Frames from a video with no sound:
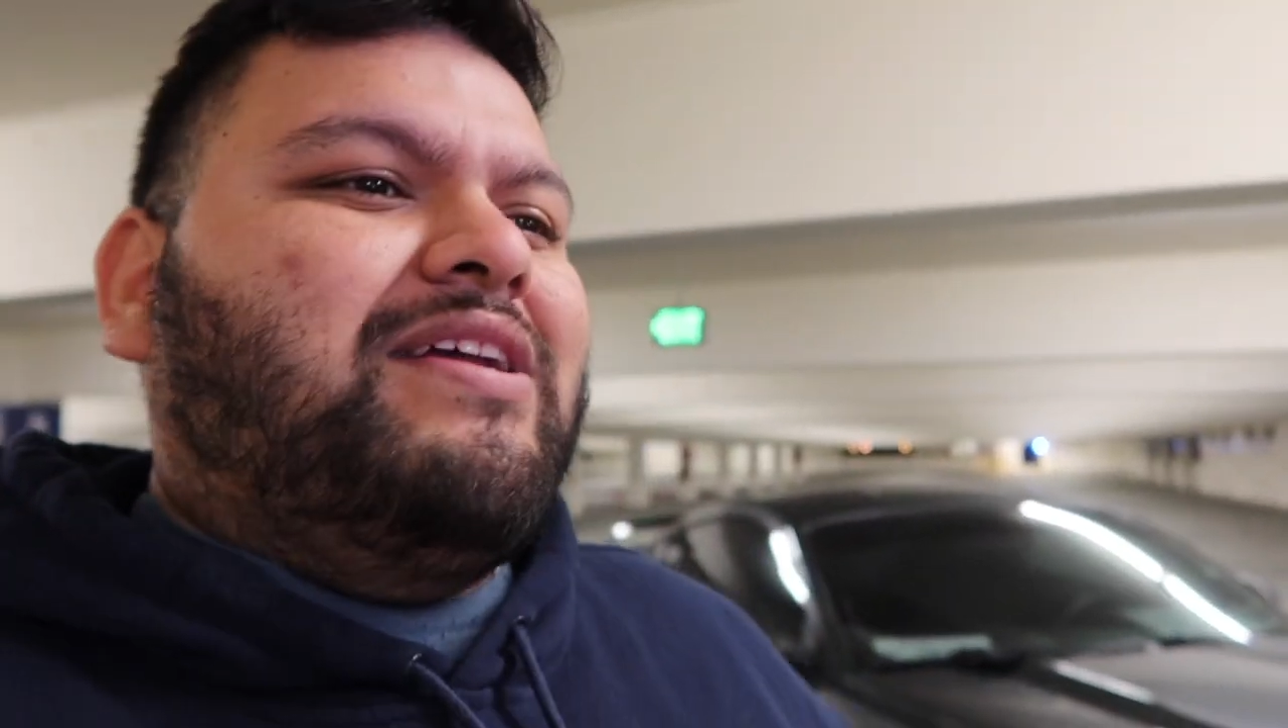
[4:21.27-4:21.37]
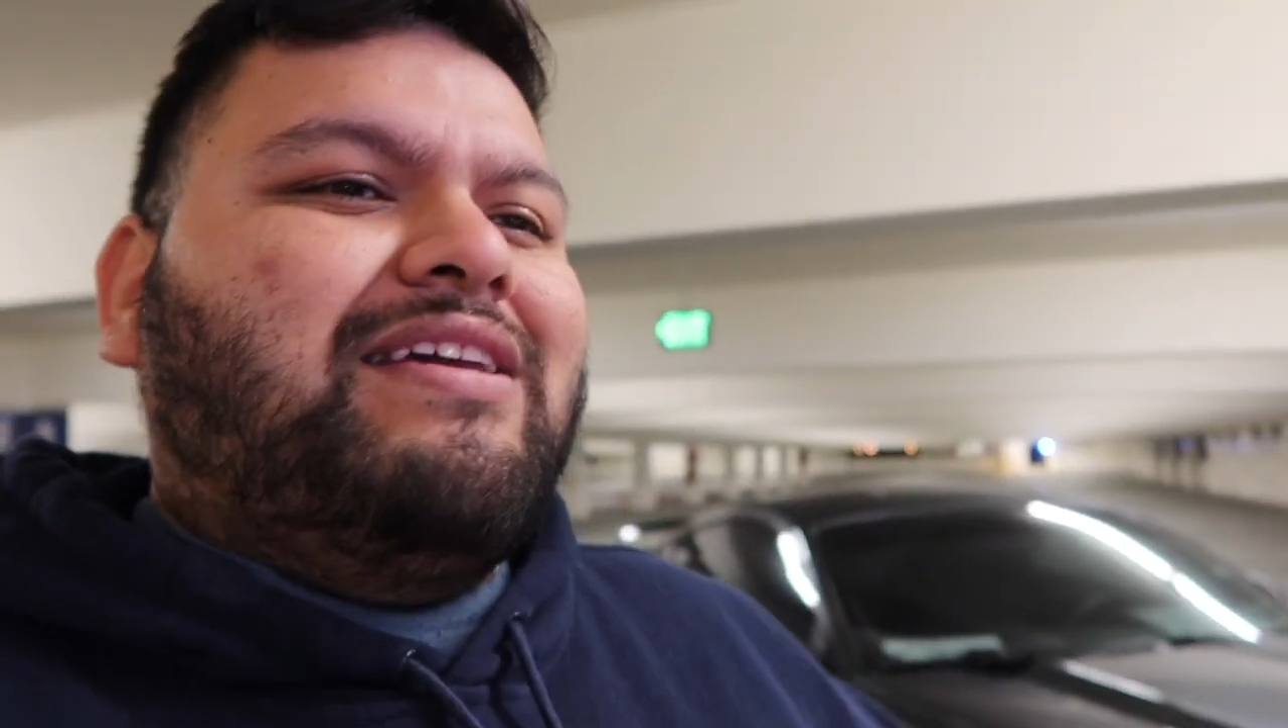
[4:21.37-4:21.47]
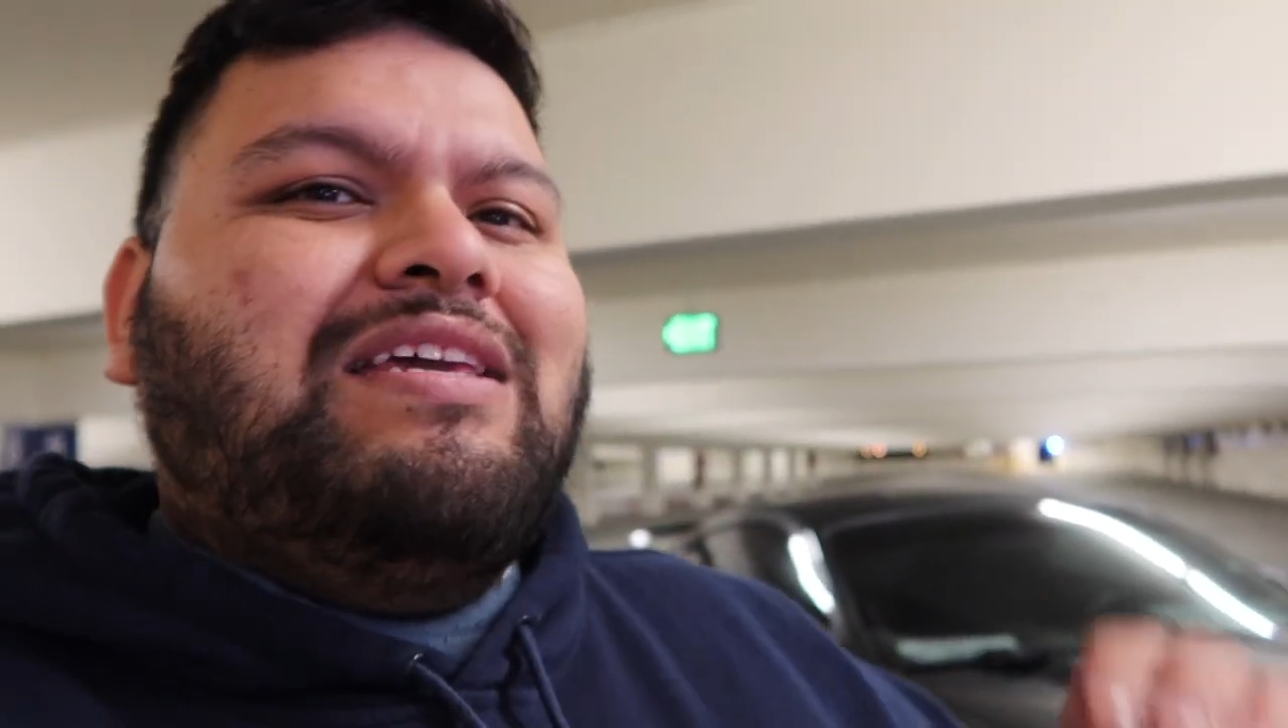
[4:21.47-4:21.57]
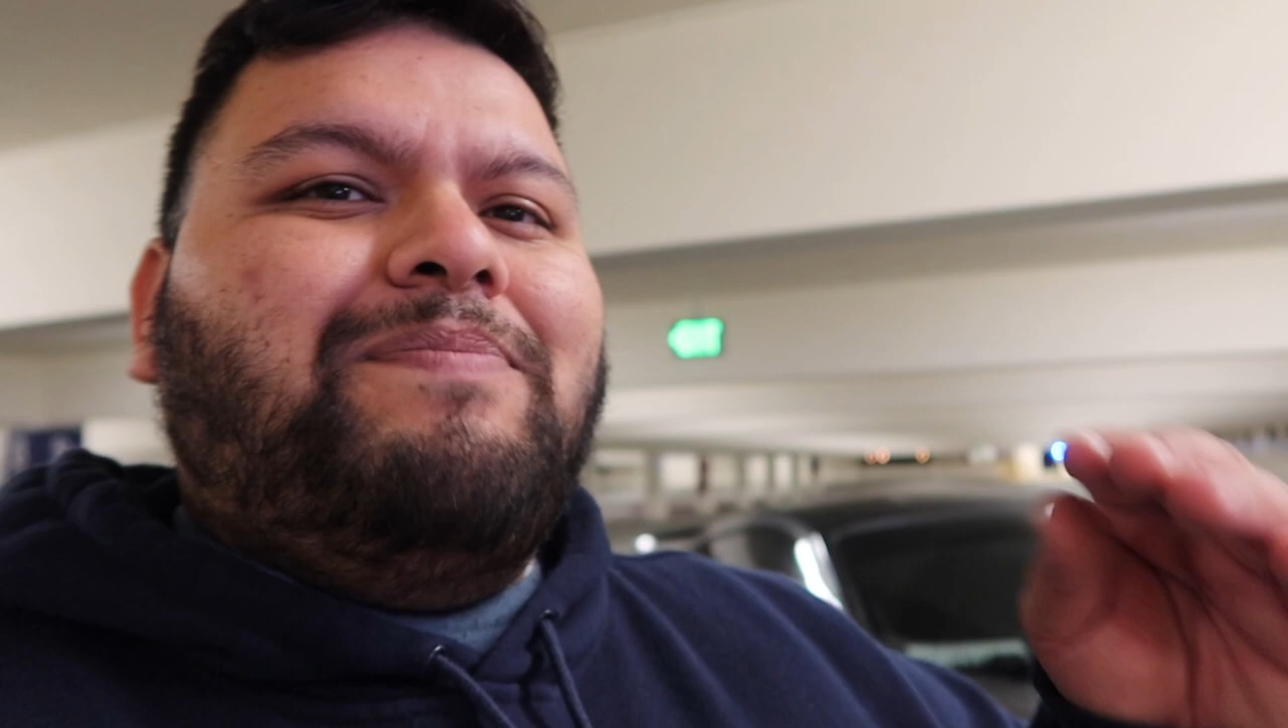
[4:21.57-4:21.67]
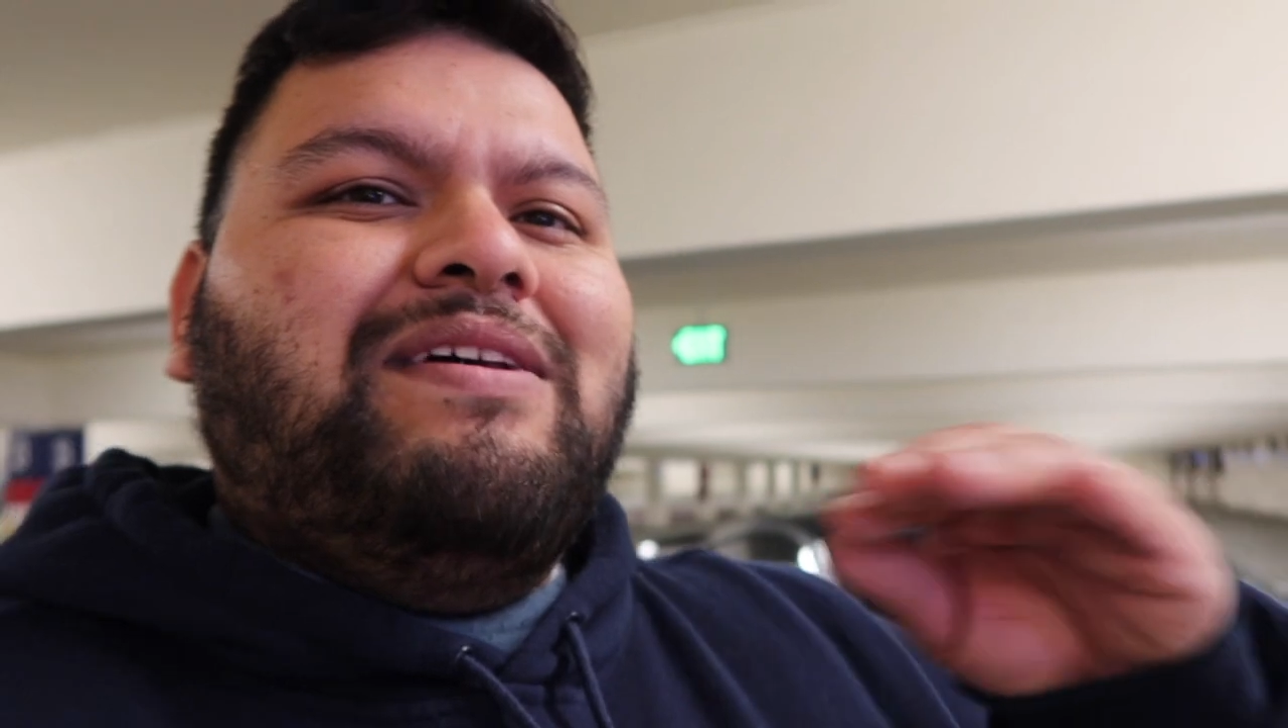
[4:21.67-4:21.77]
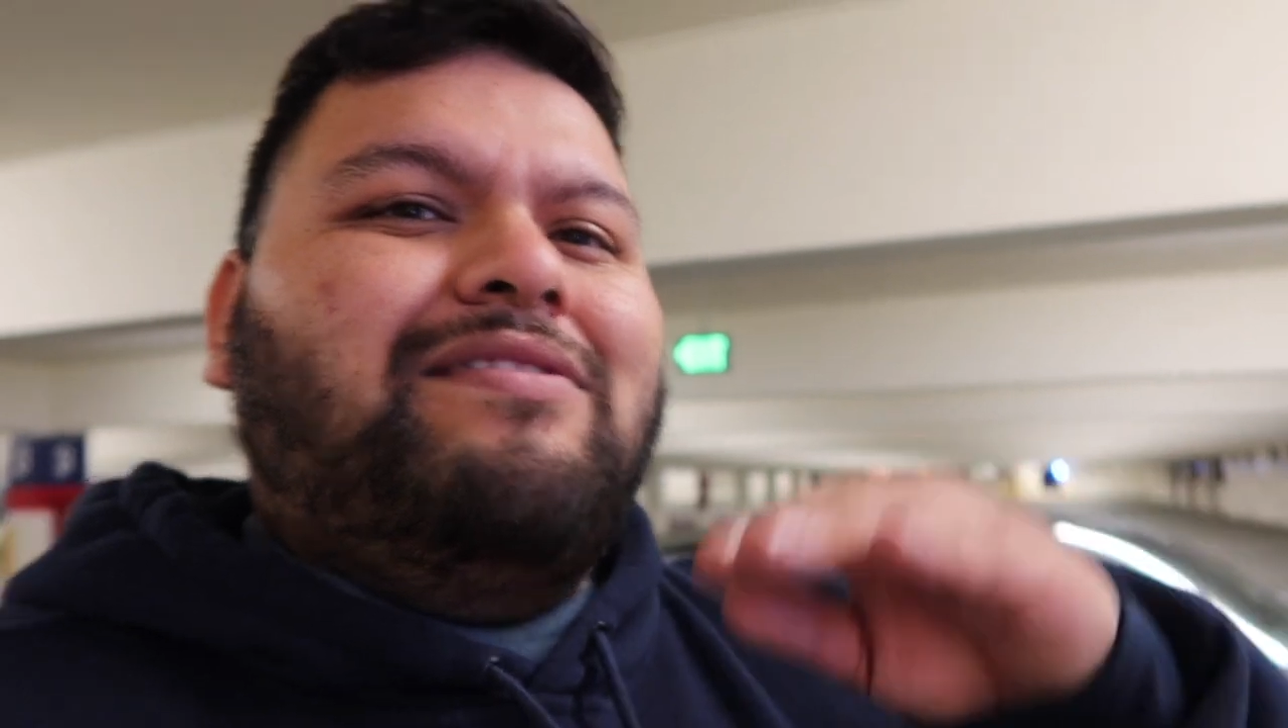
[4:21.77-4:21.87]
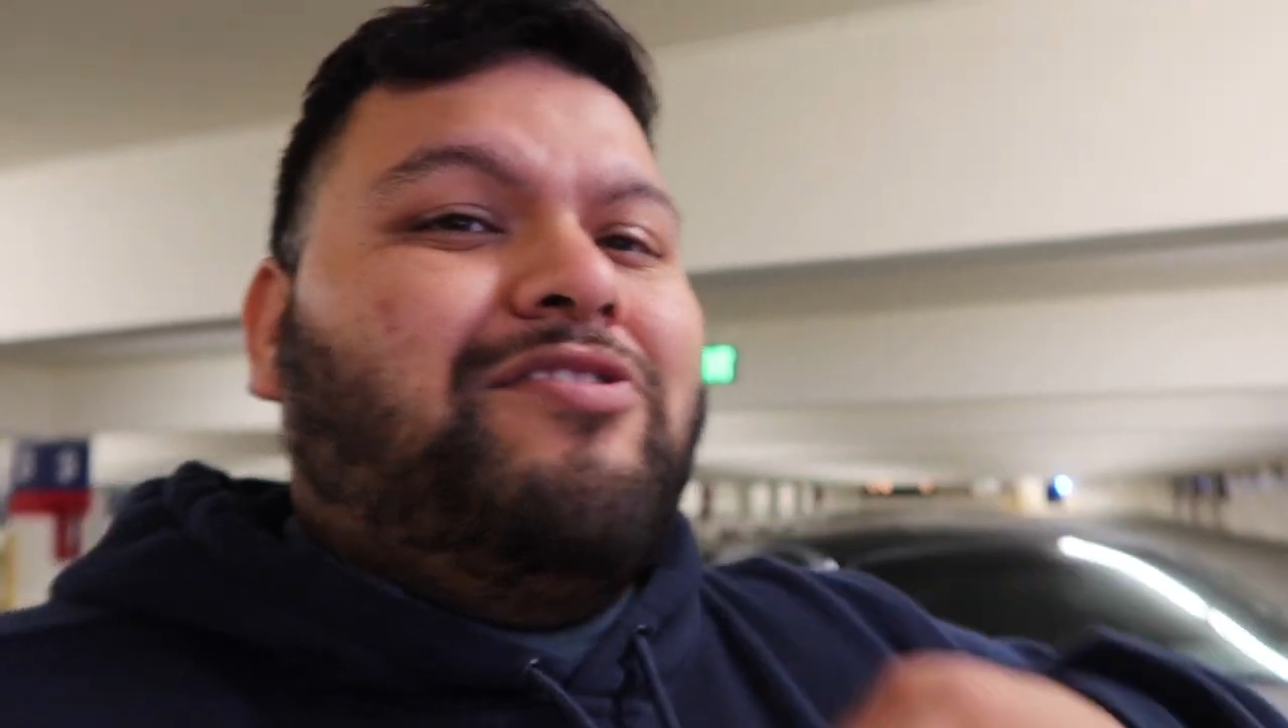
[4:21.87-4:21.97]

to keep it,